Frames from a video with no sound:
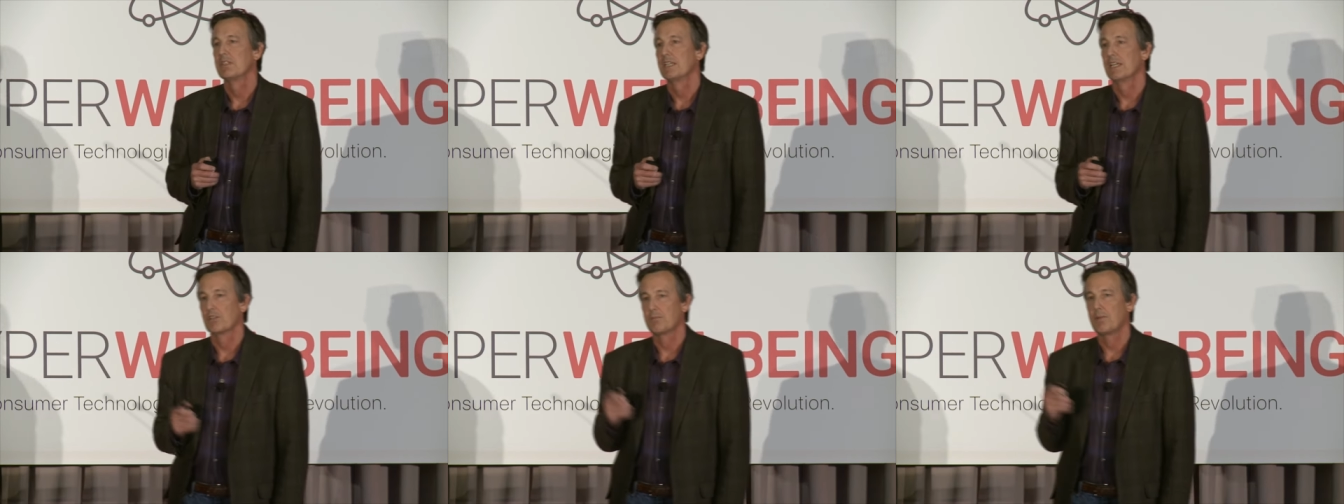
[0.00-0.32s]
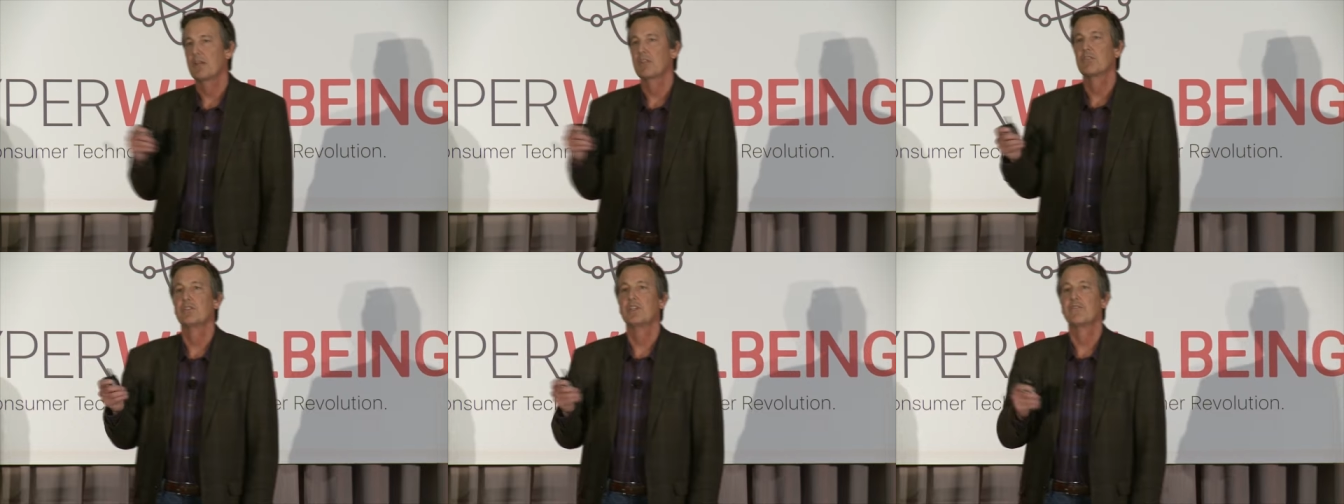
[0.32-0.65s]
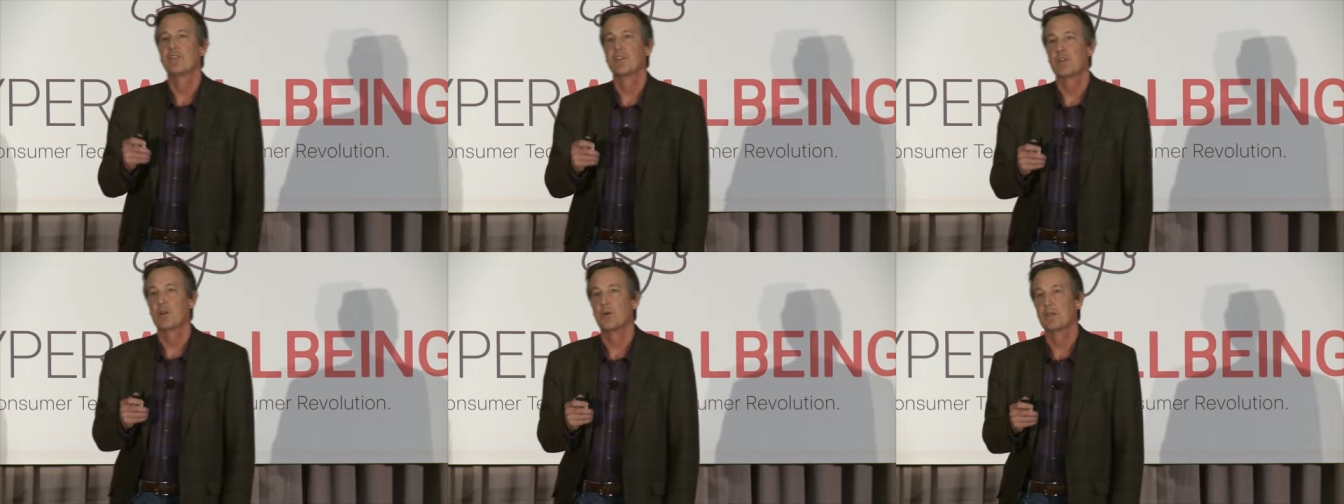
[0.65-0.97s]
especially
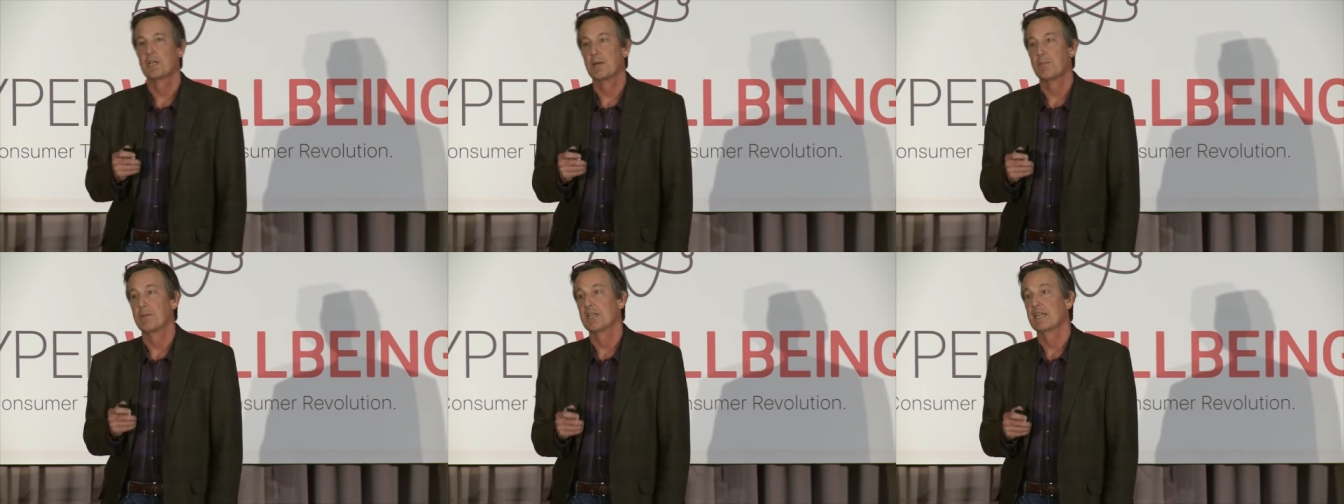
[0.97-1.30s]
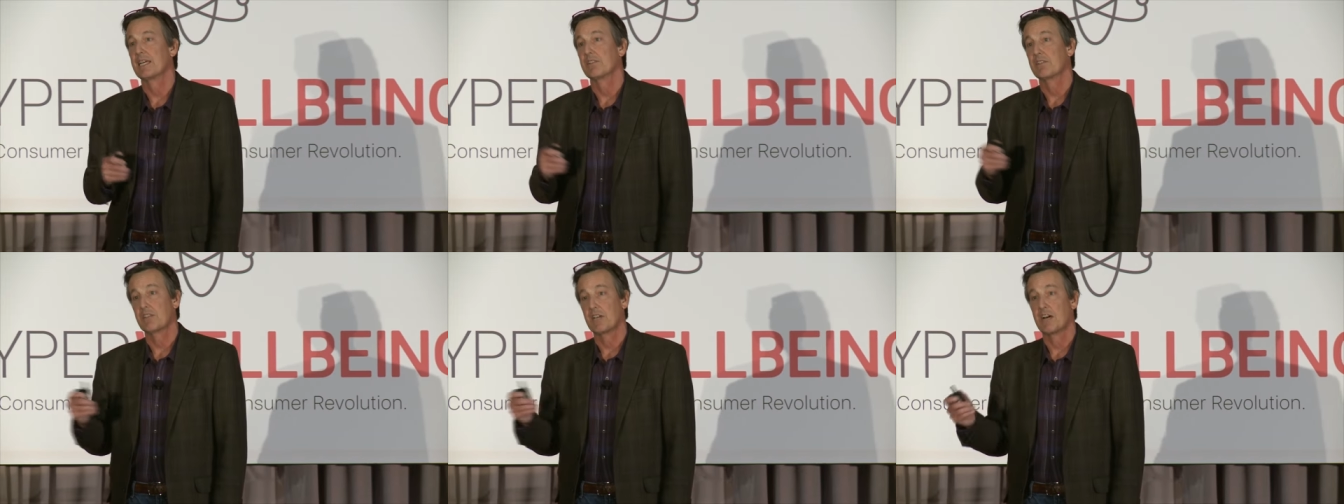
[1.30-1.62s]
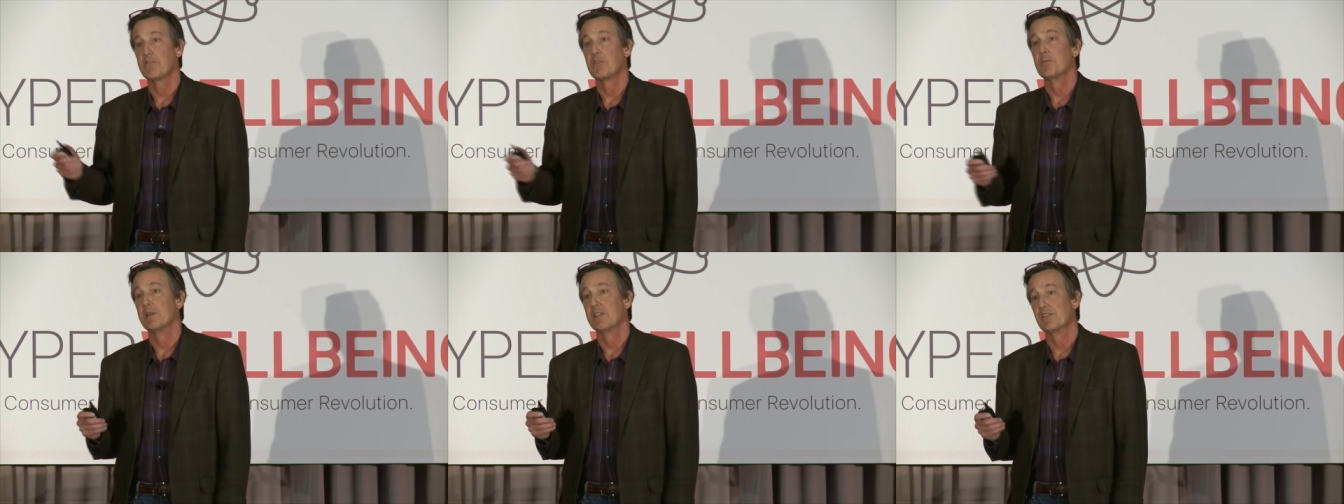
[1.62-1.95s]
if you're going up against
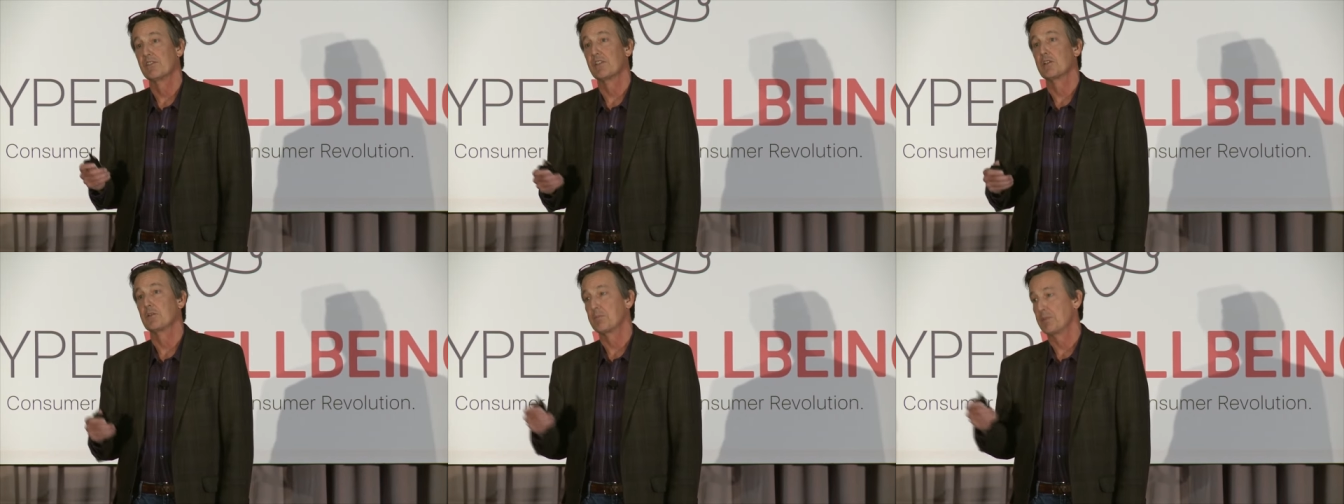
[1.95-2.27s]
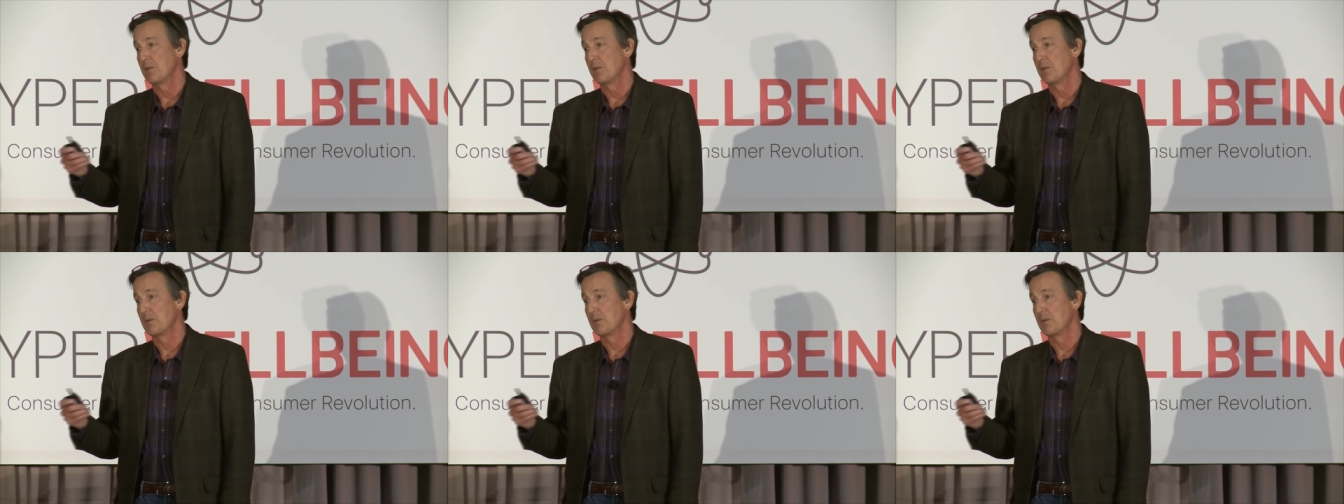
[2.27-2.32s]
governments that are